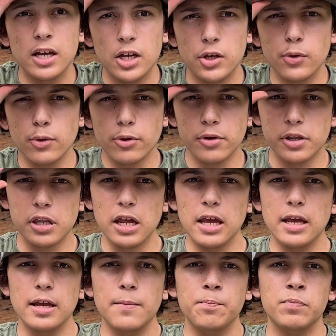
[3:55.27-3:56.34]
you'll
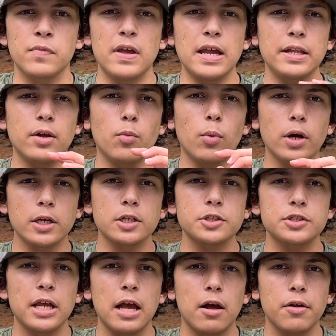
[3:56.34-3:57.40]
see in the worker
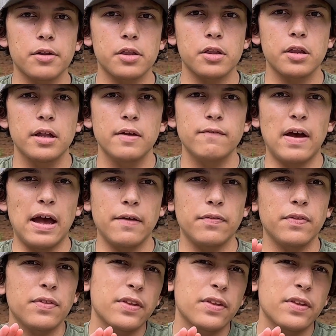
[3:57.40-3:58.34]
cells that